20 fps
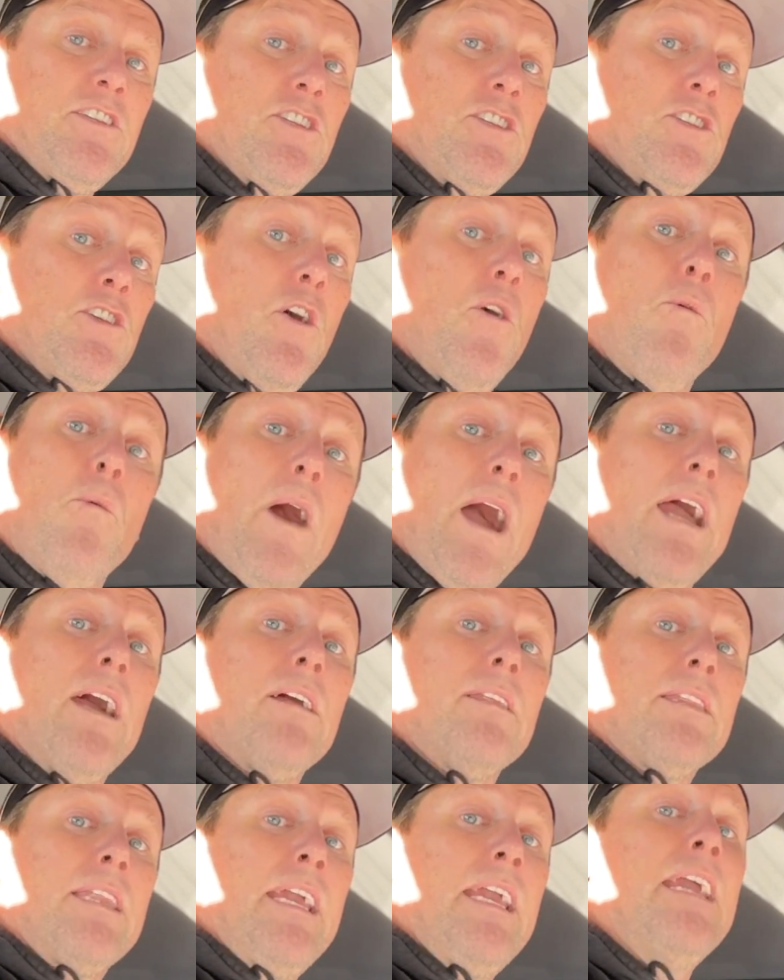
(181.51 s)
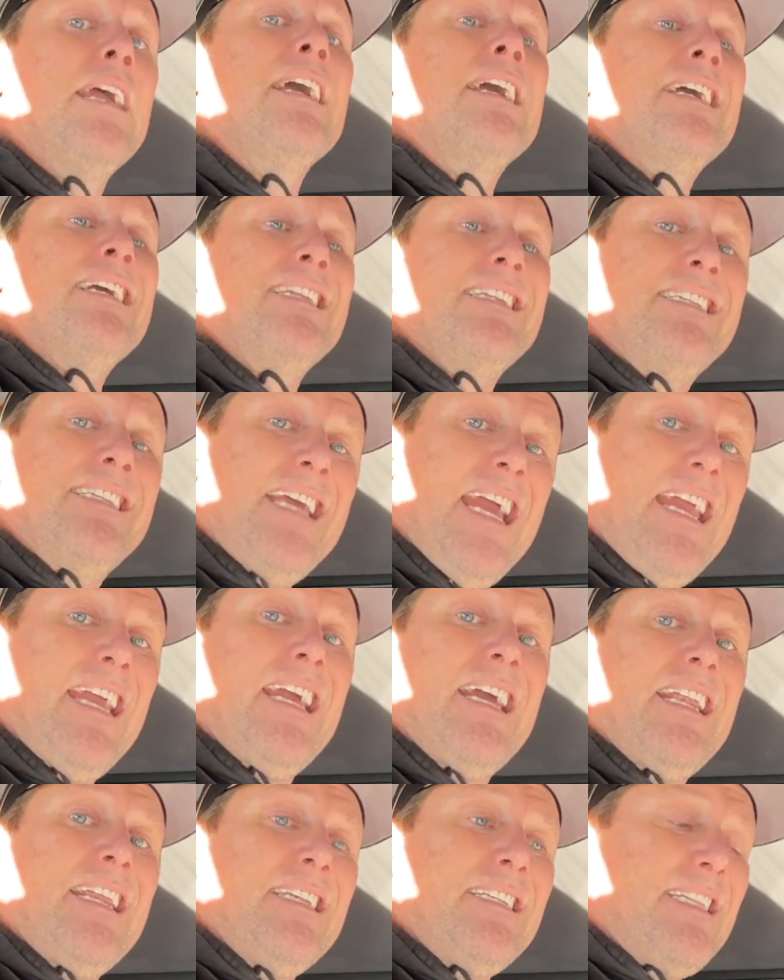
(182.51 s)
so wildly day
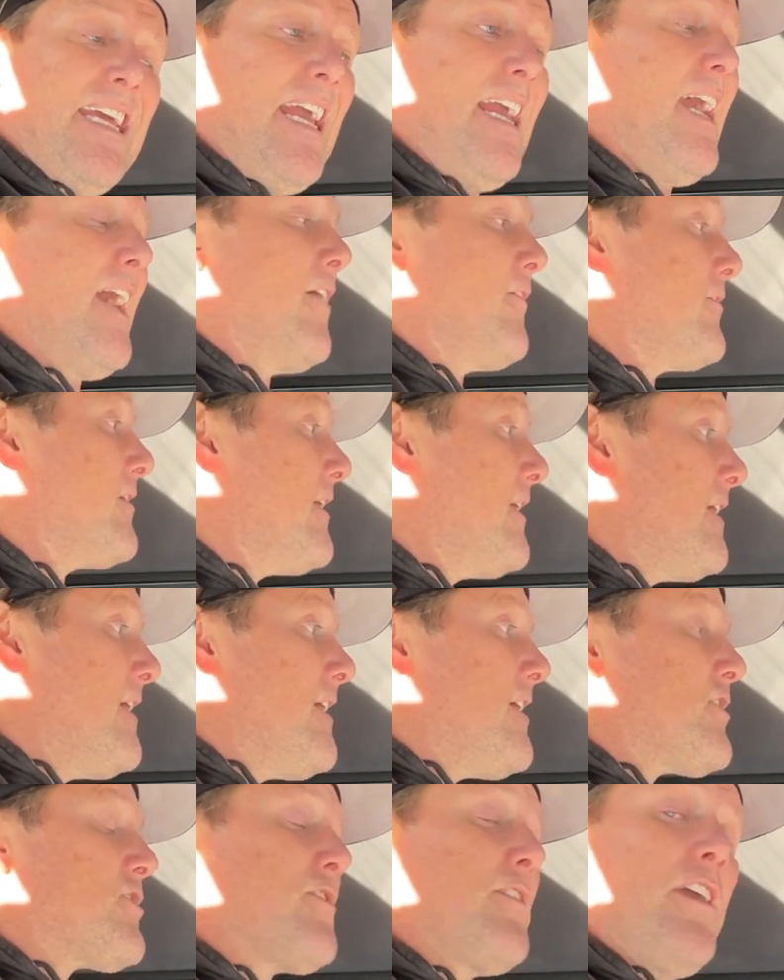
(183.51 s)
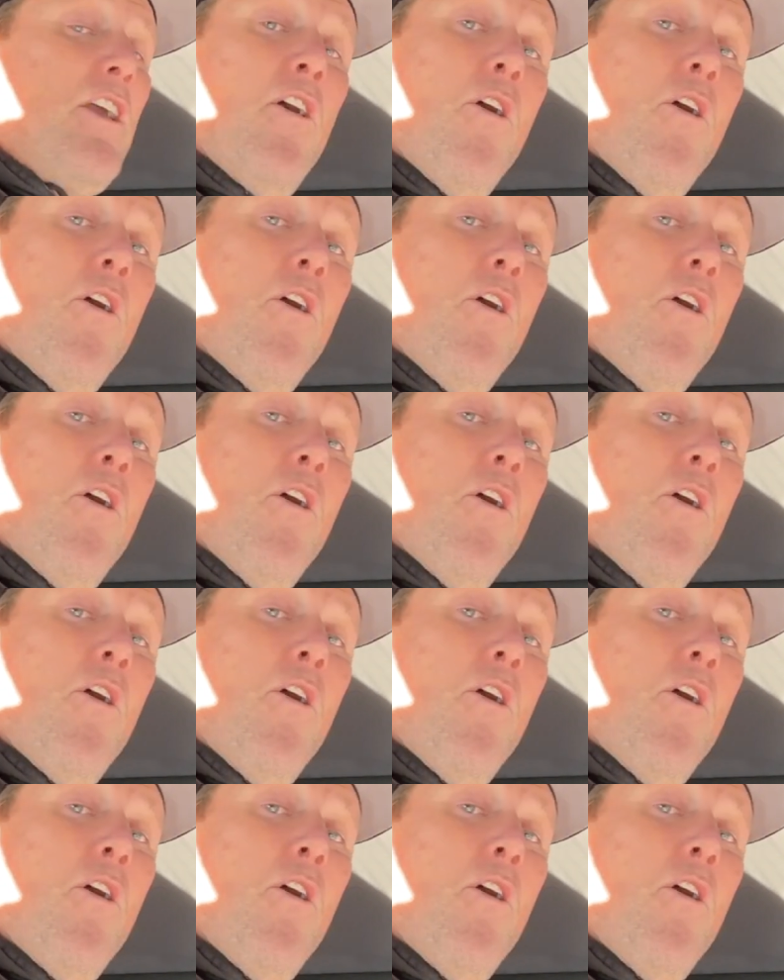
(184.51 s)
in and day out. So the